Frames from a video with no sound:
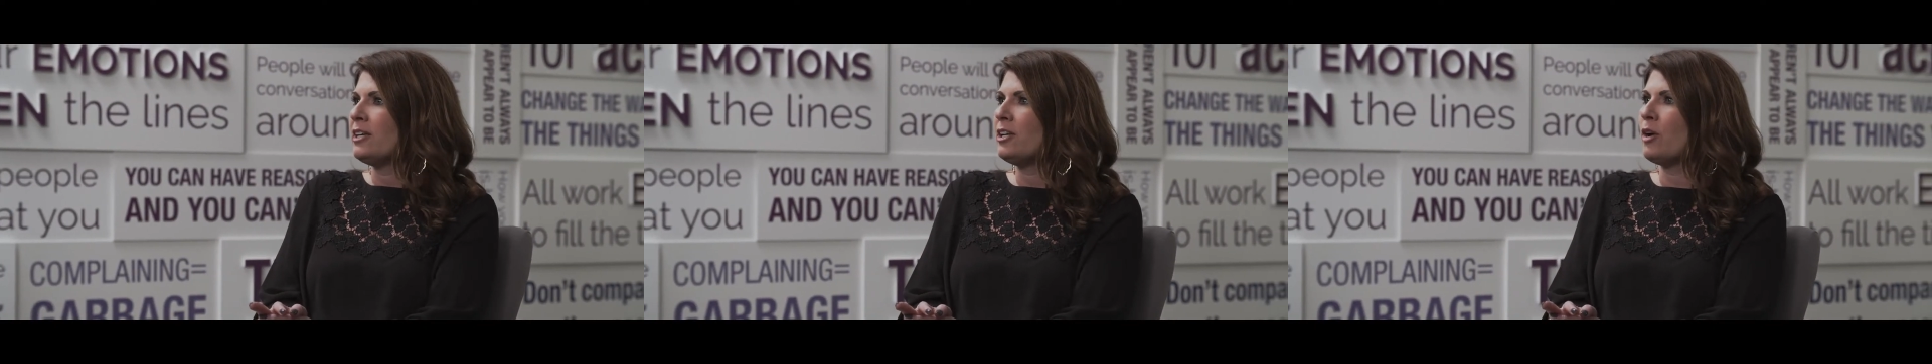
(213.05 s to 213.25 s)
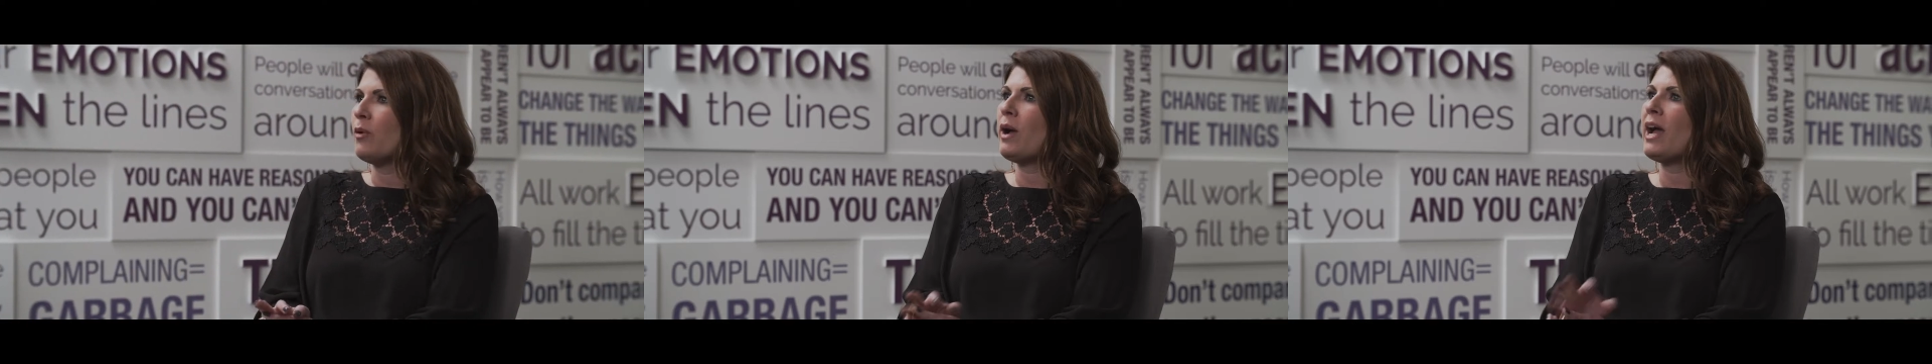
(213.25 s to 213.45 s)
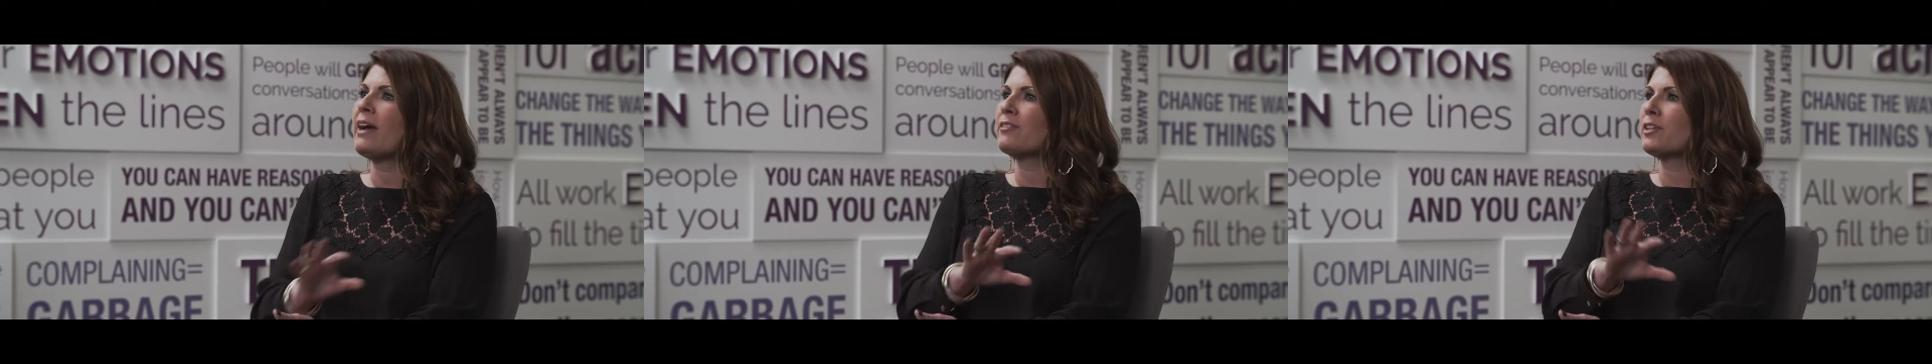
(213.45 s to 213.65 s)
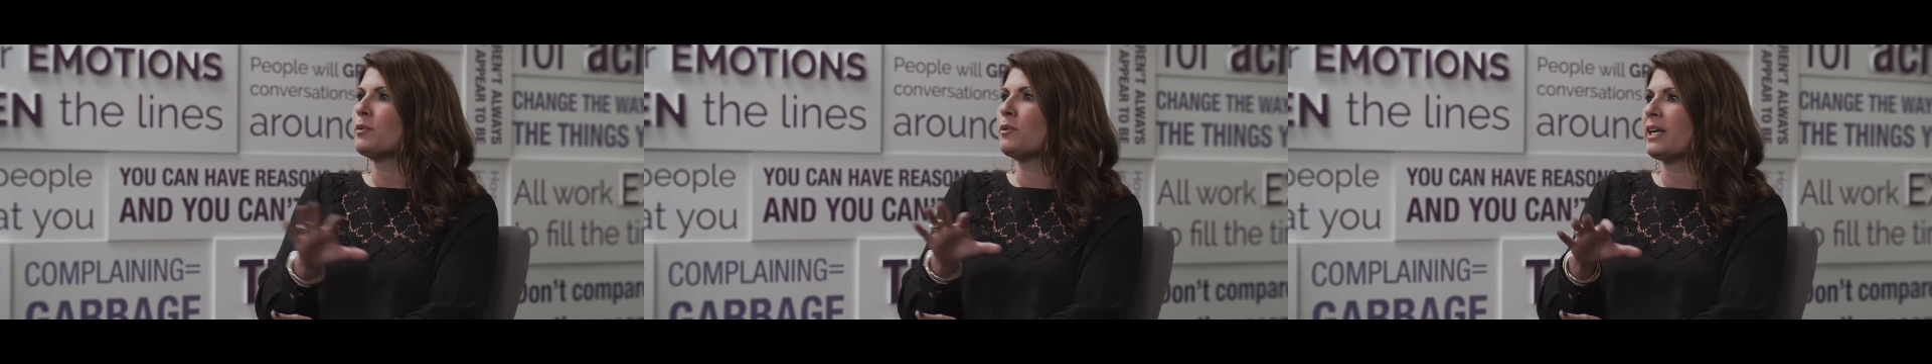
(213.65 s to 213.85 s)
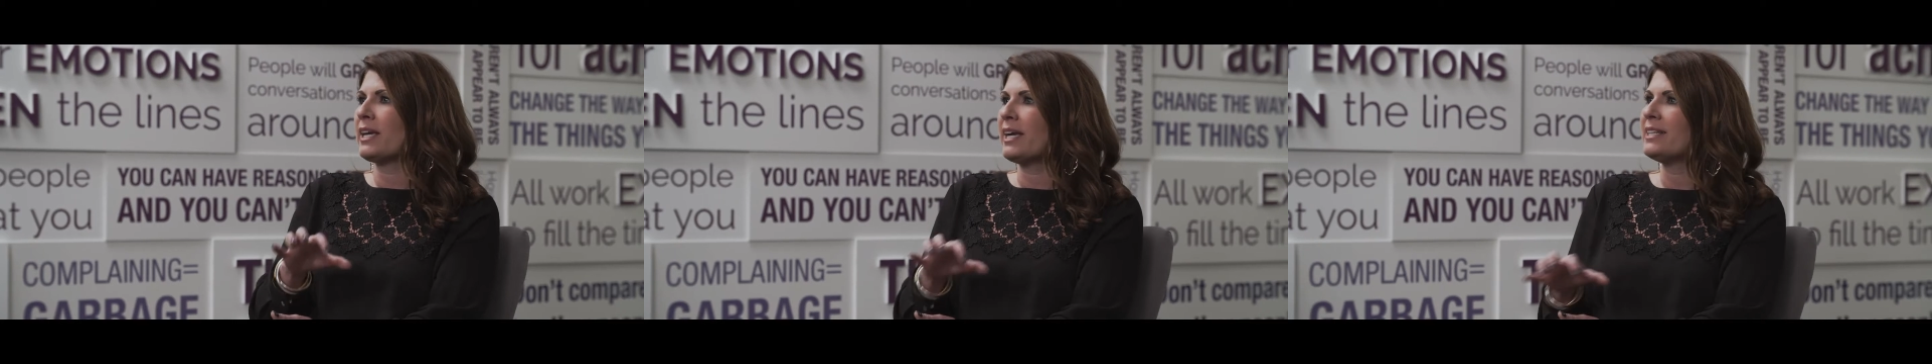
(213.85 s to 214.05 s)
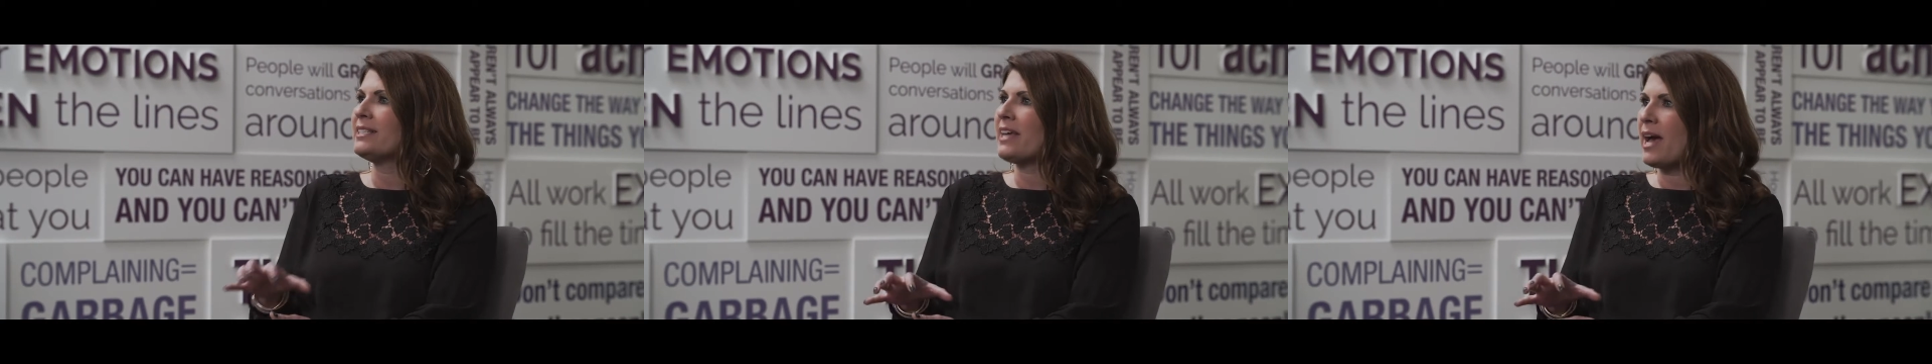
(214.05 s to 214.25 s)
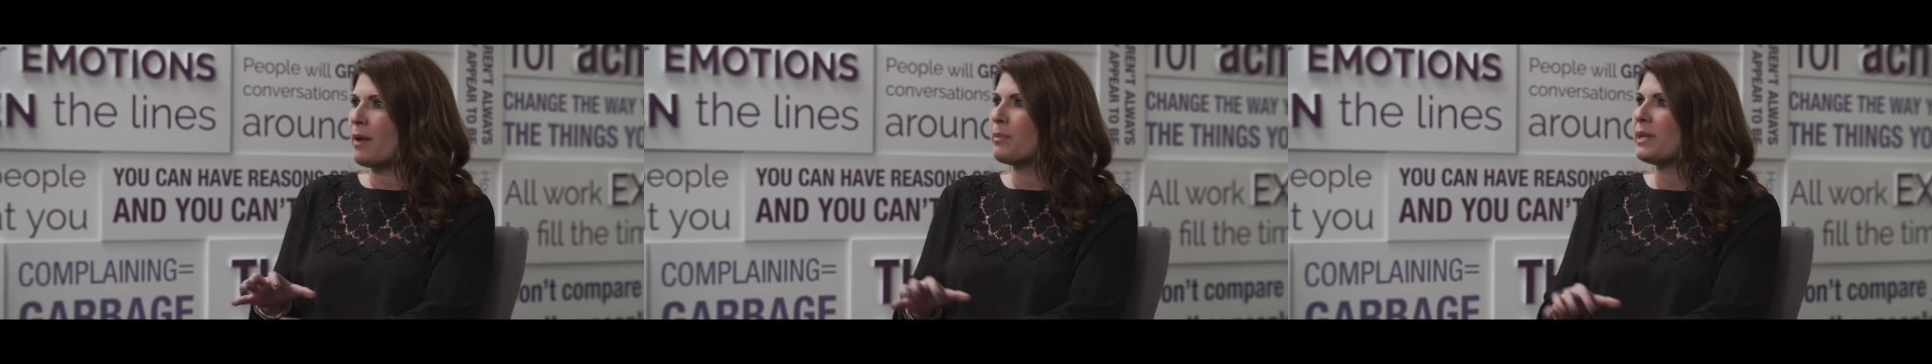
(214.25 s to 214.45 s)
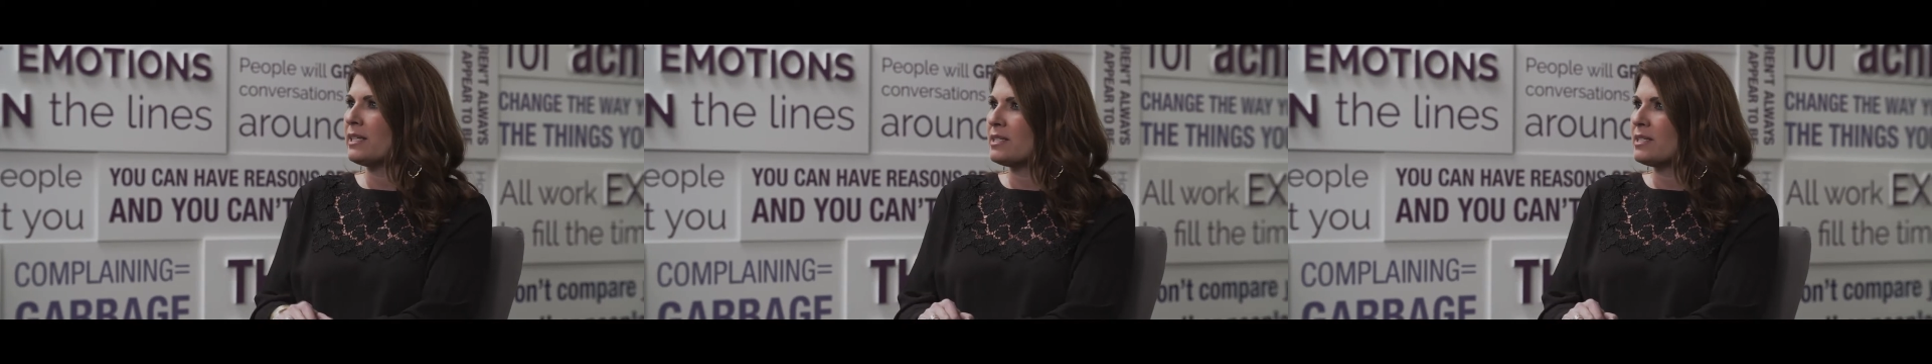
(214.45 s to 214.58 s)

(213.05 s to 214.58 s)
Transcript: you know, everyone can tap